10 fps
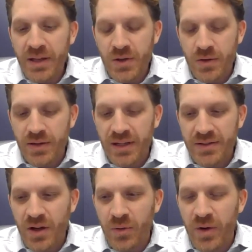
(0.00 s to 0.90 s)
And so th
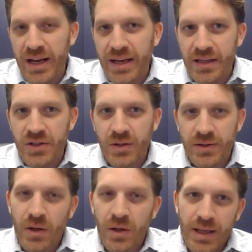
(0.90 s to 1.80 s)
there's not really
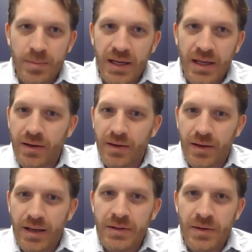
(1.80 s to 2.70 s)
additional salt uptake
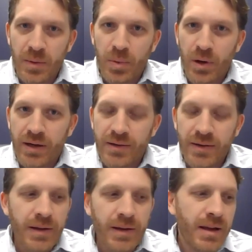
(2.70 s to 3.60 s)
into the
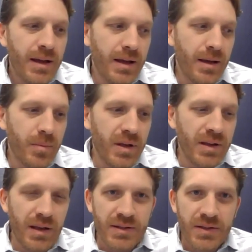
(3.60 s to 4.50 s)
product. Um,
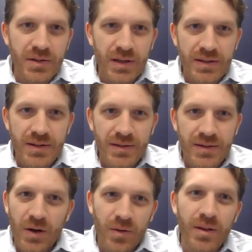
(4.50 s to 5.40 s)
it, it's it's
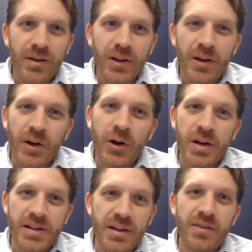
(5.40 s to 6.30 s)
you know the, the,
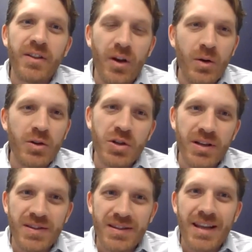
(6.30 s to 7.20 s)
critters live in the
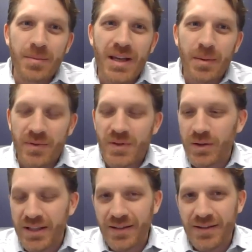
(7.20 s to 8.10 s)
ocean. It's the same type of
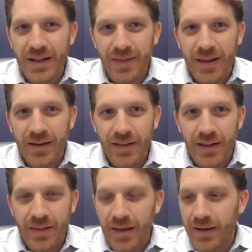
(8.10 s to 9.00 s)
saltiness that they
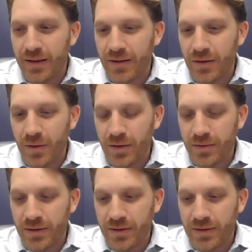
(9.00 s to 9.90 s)
that they uh, are,
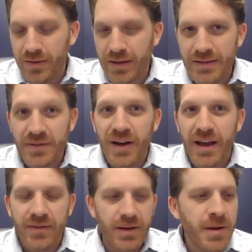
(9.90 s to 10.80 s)
uh, they
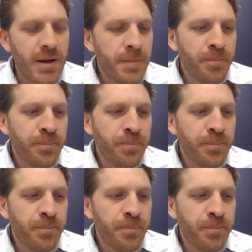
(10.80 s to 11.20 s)
survive in.